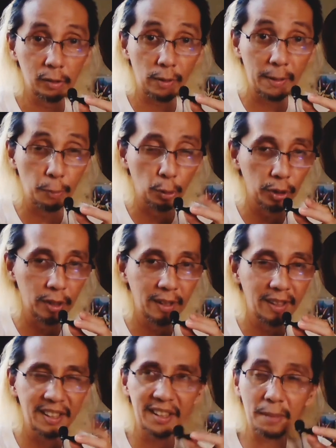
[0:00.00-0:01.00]
reboot,
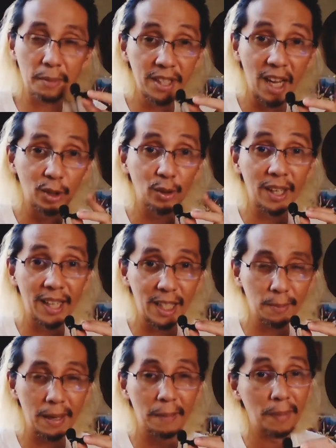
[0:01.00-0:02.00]
hindi masyadong
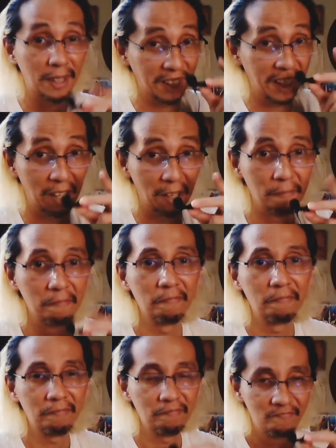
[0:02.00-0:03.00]
in-explain, but here,
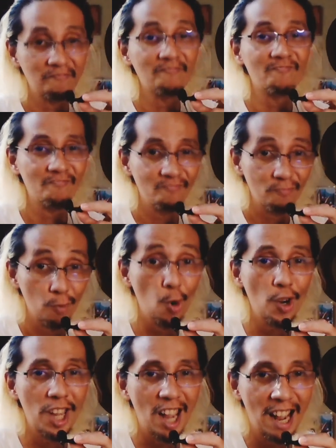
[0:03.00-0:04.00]

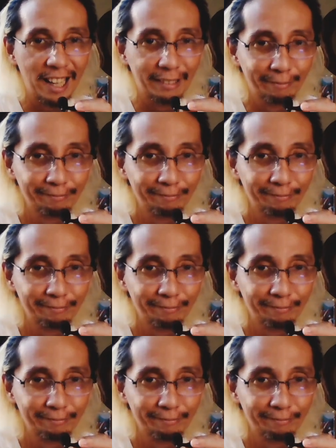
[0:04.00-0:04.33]
oh yeah,